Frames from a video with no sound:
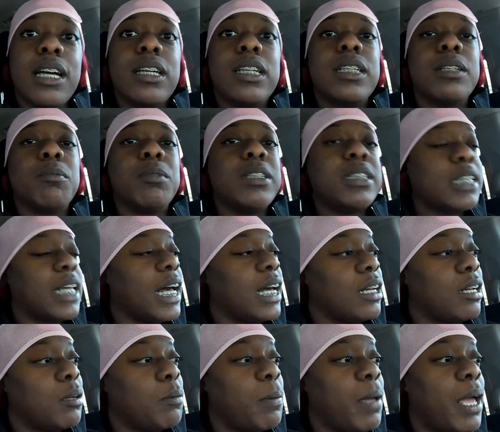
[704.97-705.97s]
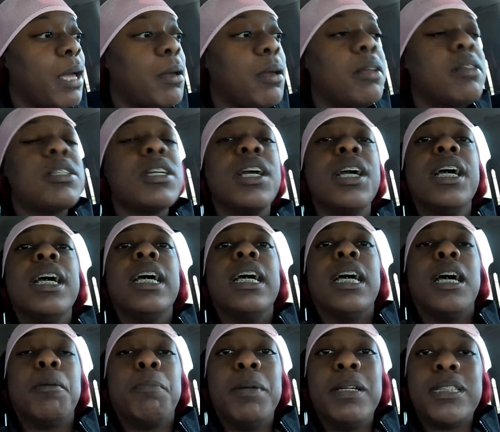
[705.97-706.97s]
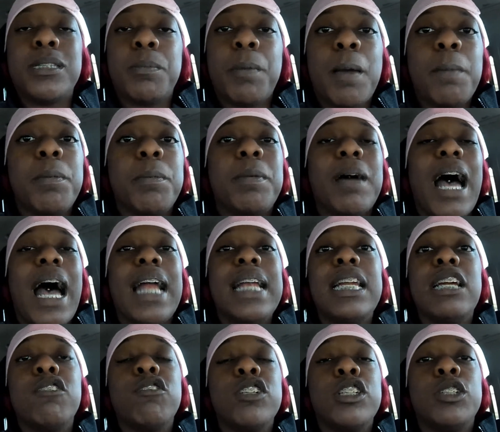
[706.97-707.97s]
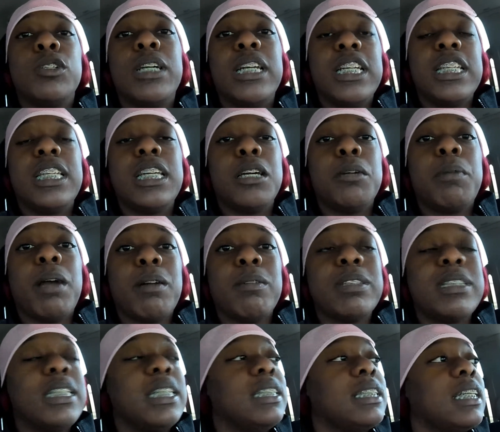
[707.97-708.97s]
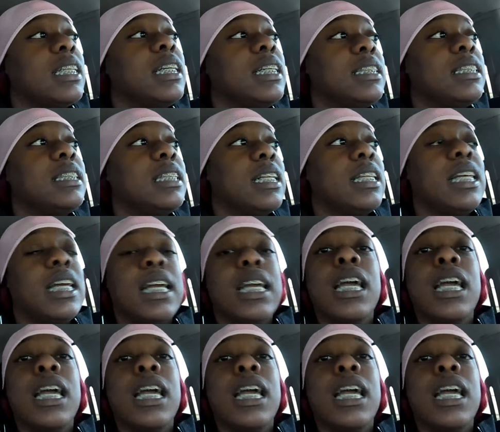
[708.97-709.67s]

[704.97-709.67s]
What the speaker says: and we sign on a piece of paper. But I never knew anything about receipts. And this is the thing,